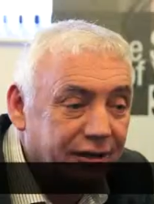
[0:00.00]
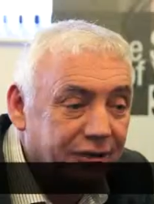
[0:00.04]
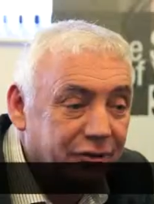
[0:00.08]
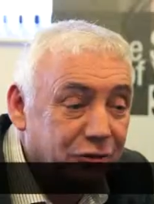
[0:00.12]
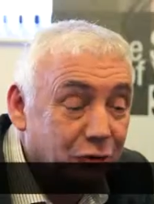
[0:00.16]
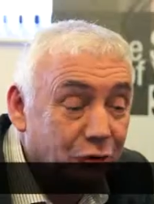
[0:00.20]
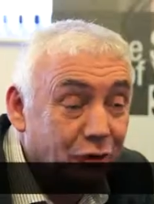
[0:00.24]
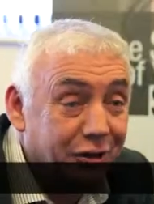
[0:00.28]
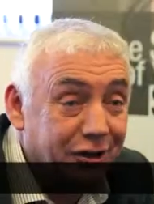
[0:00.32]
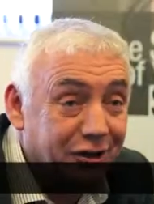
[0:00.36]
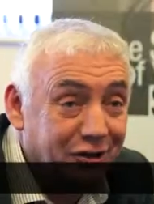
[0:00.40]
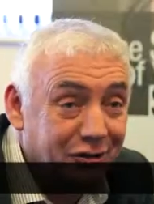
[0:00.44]

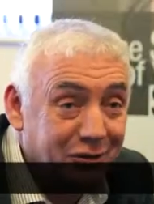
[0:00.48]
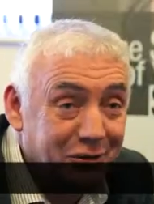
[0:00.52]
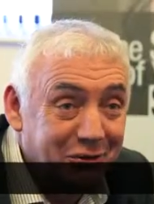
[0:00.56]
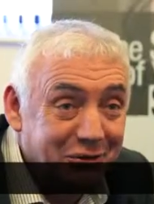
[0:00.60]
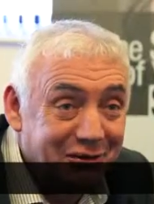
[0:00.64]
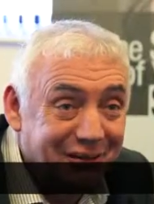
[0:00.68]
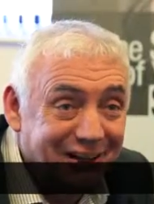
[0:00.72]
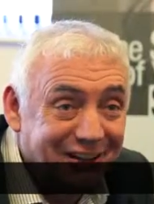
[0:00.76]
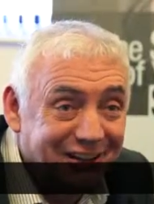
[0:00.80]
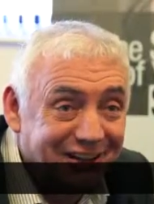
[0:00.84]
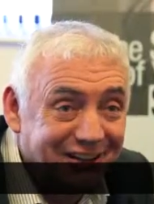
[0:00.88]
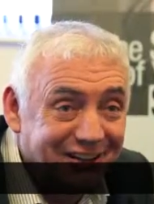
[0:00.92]
had chronic
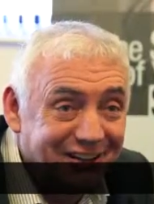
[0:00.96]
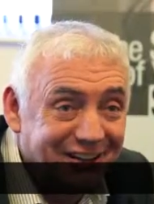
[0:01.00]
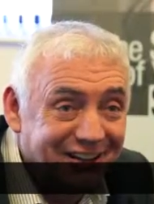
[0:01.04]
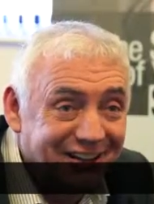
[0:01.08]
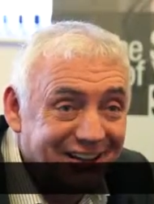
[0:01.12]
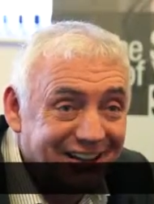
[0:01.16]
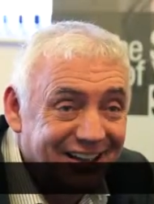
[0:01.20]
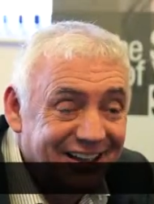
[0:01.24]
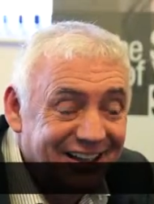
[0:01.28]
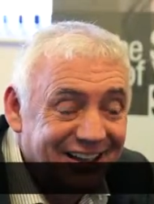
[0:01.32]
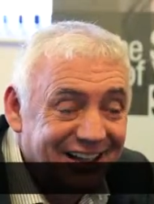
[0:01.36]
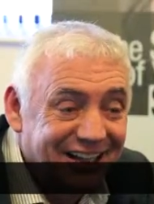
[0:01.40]
toothache
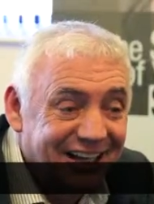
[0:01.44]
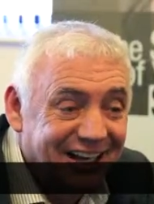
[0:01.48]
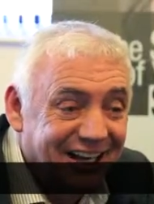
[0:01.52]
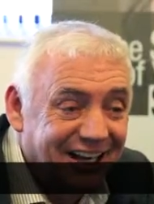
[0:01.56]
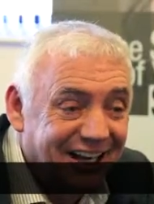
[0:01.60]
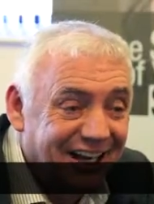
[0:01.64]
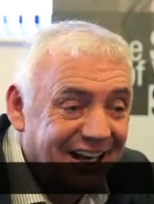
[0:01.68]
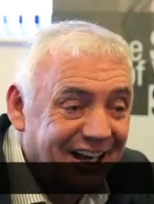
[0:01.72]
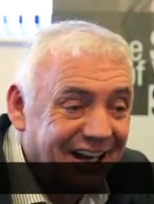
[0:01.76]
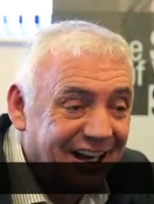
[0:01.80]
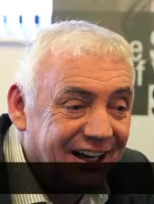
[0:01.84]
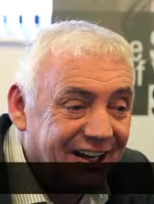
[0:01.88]

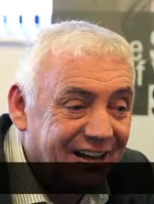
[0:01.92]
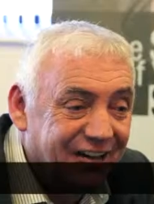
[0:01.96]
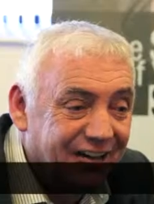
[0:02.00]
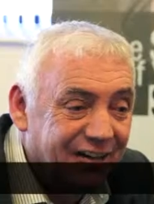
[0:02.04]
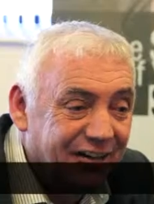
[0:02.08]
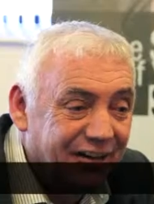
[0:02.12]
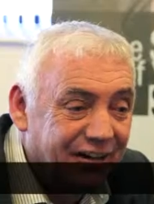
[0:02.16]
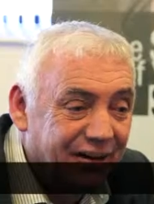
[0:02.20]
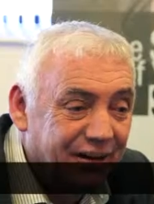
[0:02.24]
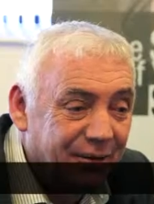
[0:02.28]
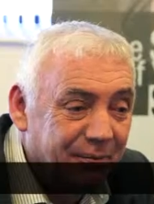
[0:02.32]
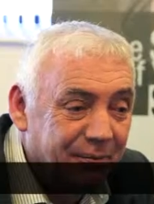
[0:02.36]

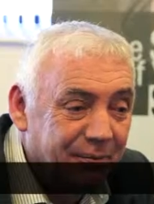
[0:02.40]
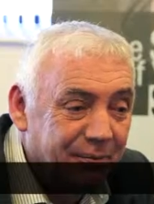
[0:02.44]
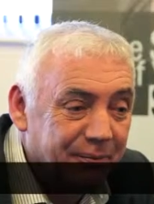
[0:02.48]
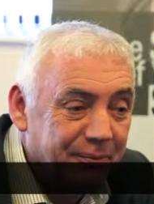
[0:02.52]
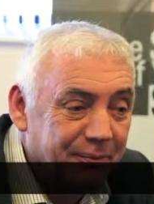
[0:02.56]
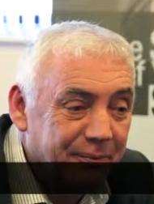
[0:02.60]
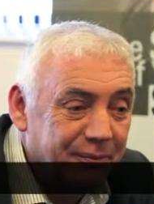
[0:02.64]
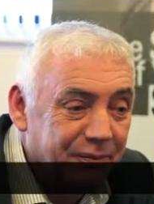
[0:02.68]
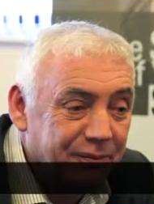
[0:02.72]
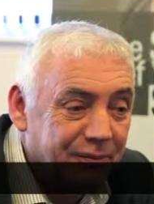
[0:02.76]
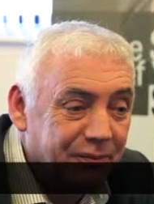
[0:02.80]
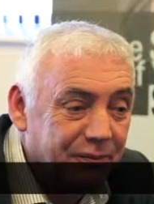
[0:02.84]
and
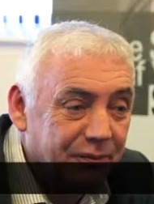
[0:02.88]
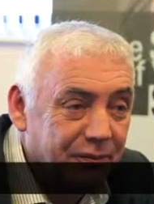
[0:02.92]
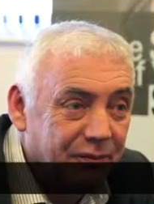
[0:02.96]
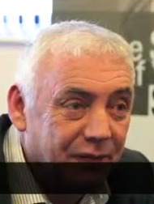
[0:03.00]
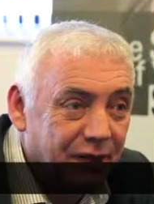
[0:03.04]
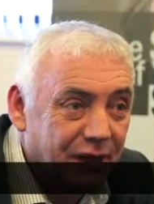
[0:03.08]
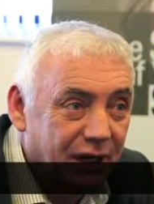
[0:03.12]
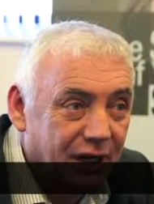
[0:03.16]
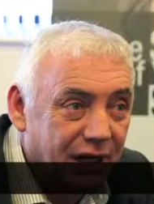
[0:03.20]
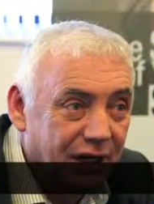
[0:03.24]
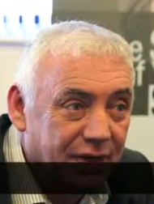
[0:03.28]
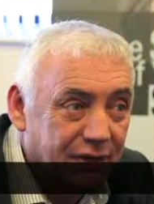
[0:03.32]
um,
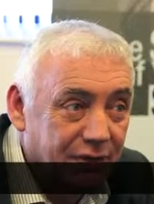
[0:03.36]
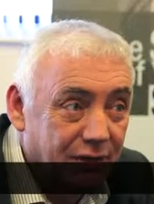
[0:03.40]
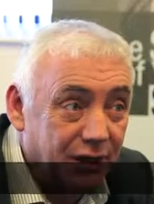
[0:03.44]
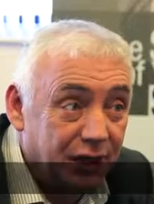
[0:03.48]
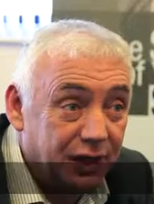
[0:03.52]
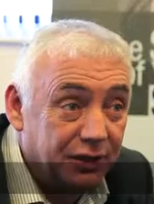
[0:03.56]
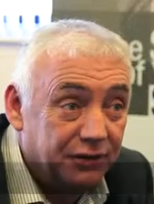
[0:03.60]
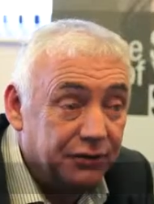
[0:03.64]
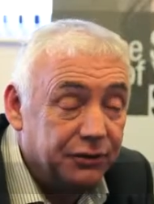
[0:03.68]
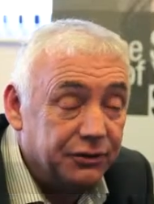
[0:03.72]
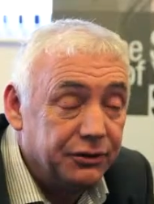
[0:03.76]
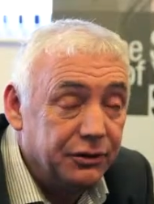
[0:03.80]
had,
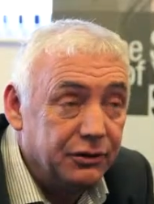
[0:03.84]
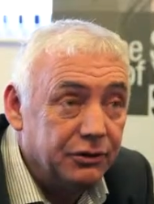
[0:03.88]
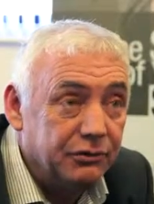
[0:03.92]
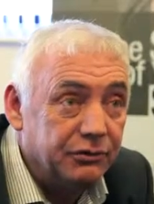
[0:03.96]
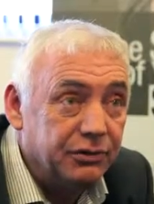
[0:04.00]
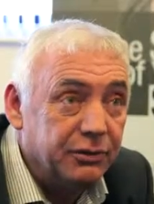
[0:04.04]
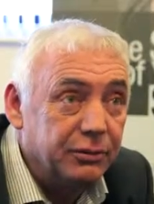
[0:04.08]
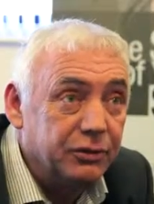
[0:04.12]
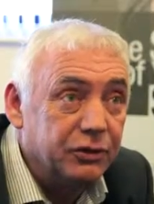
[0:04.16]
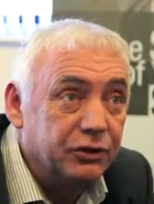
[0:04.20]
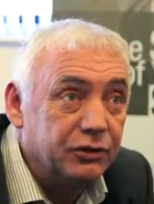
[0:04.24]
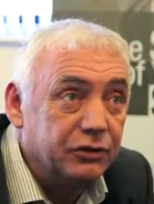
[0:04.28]
the, had the
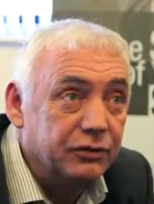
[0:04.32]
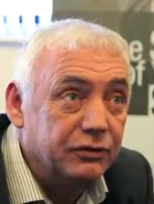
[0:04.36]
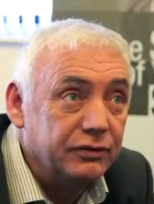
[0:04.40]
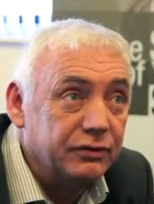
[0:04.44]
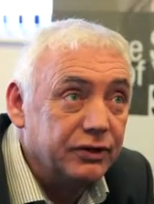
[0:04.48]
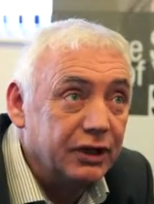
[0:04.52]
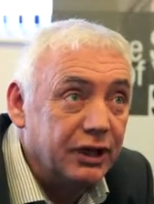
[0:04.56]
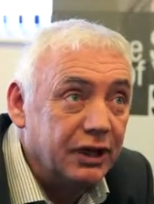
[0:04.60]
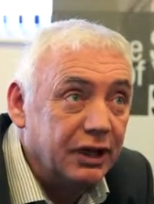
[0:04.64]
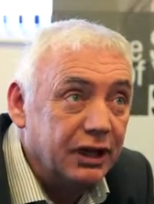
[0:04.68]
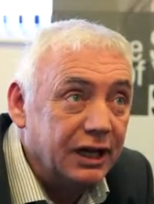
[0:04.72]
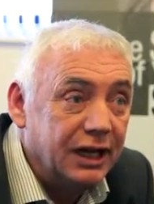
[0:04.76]
tooth
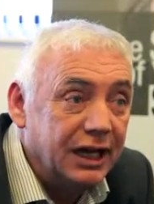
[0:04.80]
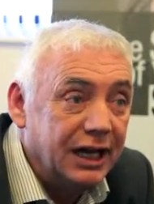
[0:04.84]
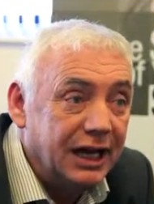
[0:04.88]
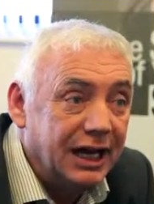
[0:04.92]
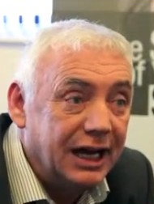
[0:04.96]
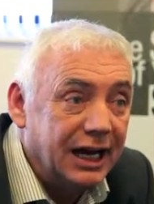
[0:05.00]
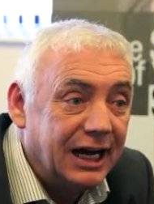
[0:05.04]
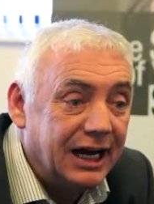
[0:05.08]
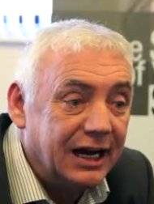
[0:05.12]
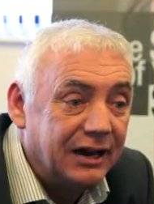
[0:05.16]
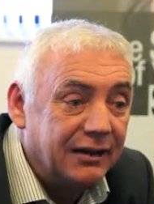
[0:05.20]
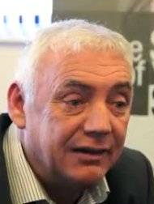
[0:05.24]
removed
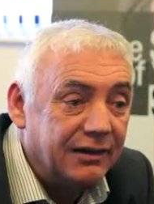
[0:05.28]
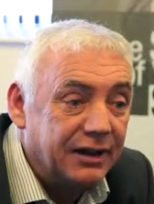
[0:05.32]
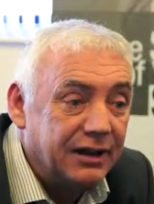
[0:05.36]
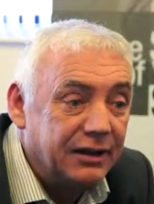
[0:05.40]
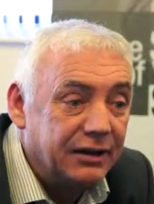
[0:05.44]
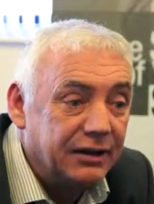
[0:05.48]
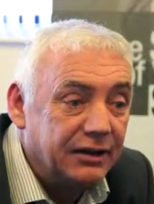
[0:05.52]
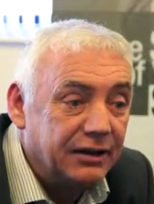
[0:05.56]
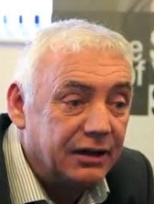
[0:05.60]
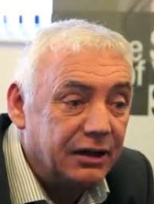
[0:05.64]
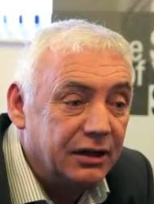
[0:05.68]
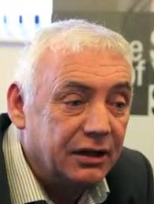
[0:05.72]
and
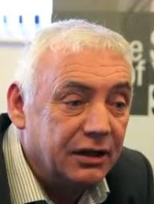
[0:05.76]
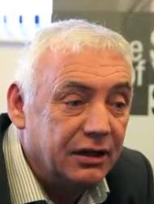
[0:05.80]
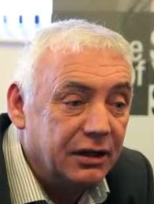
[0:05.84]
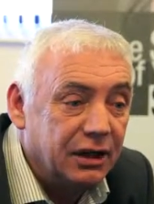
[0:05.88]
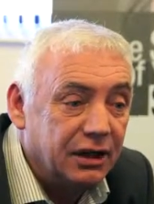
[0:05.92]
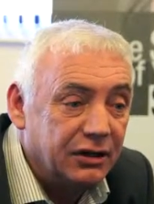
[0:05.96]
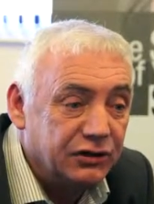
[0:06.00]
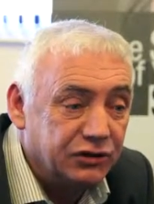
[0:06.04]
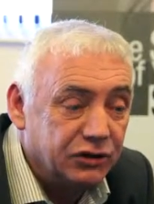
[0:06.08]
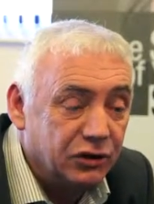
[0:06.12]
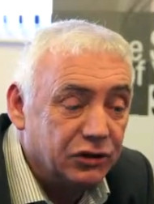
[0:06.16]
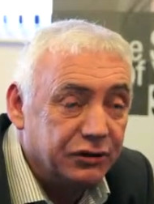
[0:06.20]
then uh,
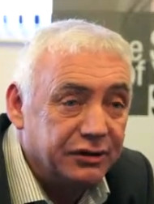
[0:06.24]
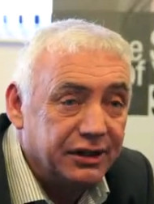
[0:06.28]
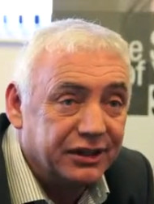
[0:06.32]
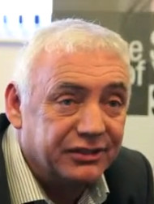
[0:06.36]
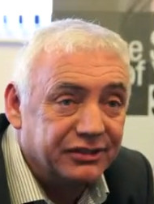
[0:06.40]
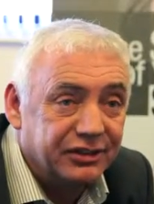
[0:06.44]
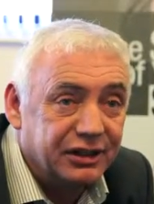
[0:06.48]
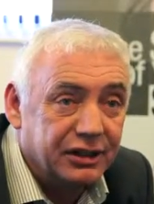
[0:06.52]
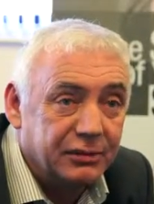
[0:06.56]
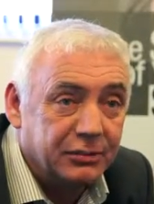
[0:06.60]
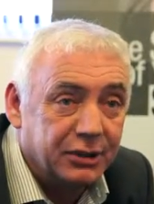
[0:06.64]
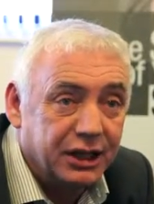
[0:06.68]
I started
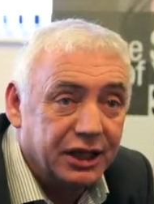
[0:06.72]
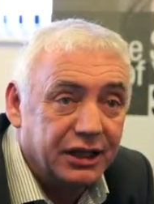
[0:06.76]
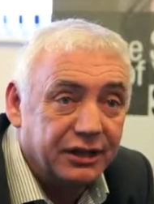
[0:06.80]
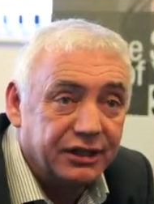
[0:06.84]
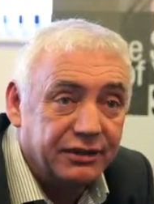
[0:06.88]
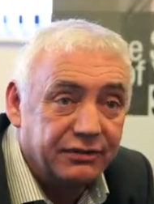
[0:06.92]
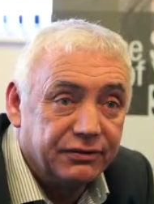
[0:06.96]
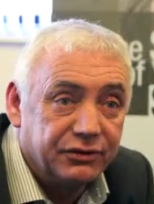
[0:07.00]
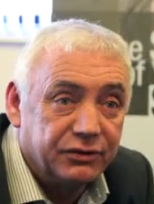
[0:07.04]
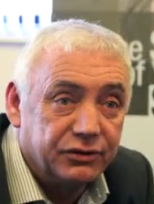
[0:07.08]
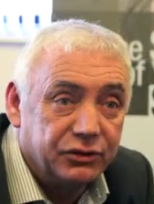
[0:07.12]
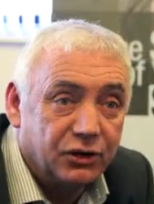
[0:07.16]
asking about
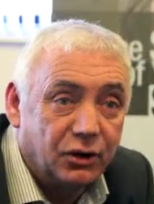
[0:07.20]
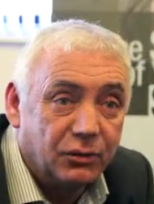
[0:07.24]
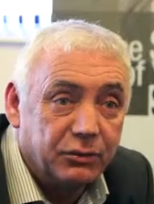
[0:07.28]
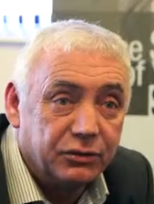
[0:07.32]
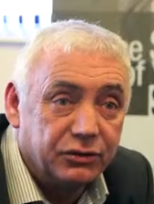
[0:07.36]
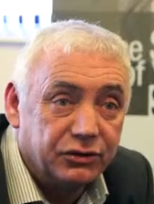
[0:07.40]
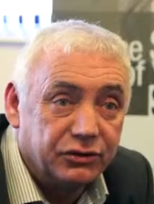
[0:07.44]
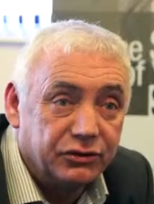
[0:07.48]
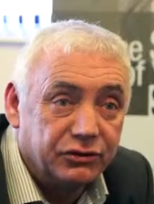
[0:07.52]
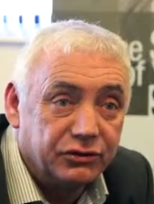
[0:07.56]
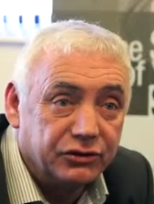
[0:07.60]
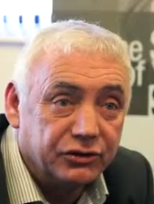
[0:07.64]
different
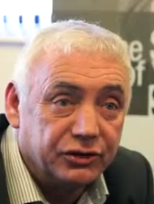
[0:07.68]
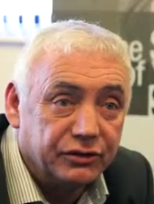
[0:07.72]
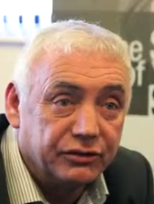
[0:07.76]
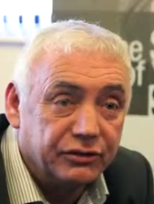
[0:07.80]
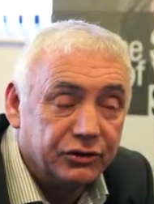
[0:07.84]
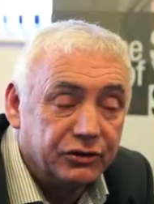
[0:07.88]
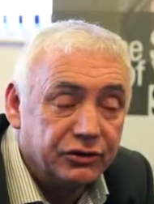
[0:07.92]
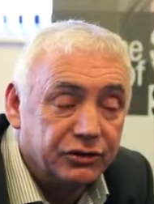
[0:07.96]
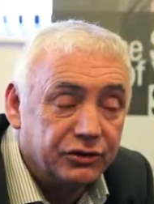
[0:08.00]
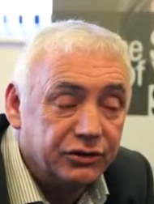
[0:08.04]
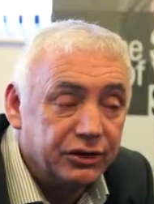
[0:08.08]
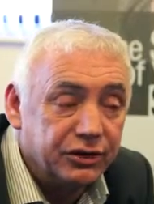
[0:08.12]
options and different